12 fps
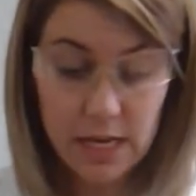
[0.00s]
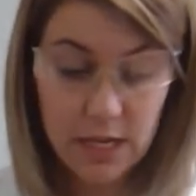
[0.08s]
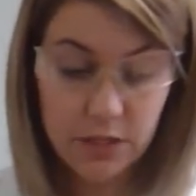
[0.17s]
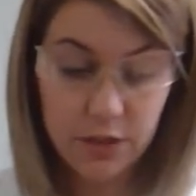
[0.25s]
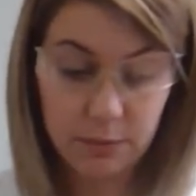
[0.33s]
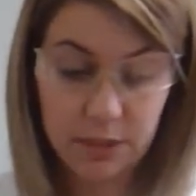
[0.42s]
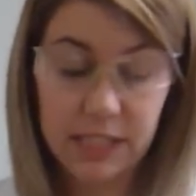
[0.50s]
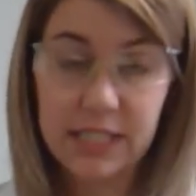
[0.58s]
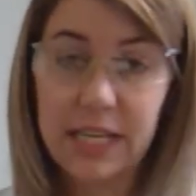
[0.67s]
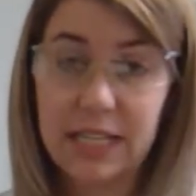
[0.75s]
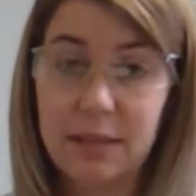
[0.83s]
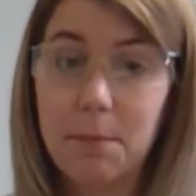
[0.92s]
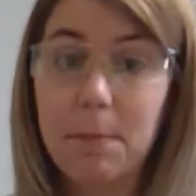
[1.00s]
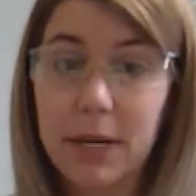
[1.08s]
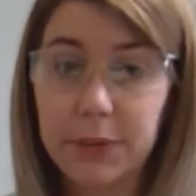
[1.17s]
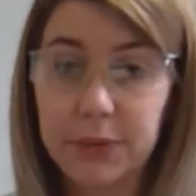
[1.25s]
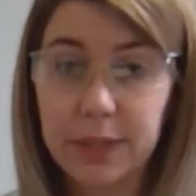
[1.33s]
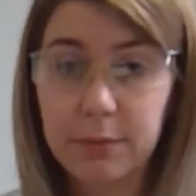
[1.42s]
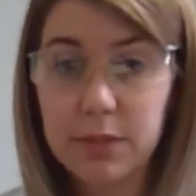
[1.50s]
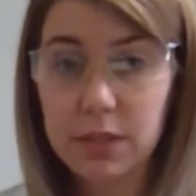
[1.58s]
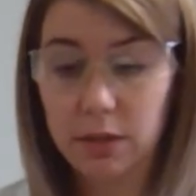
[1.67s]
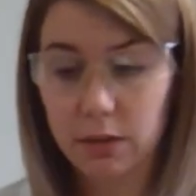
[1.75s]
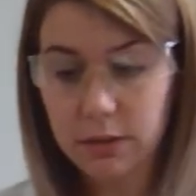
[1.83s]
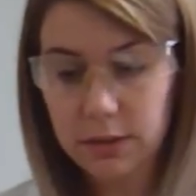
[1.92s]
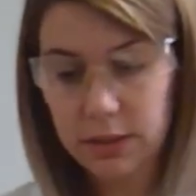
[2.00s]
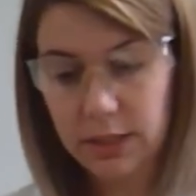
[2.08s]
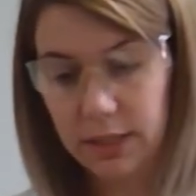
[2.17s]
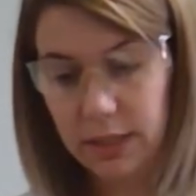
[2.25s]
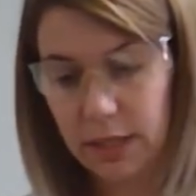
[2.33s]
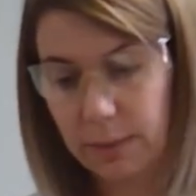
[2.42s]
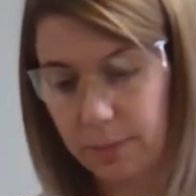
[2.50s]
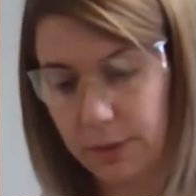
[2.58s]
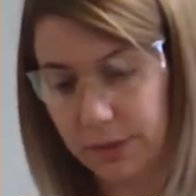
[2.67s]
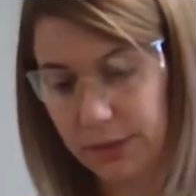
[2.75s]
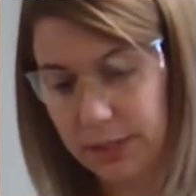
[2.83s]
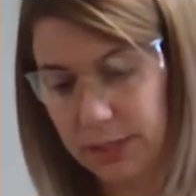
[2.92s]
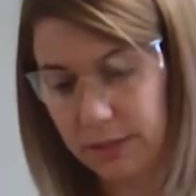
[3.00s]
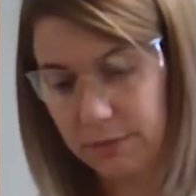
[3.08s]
So I'm going to take the barium salt and burn it in the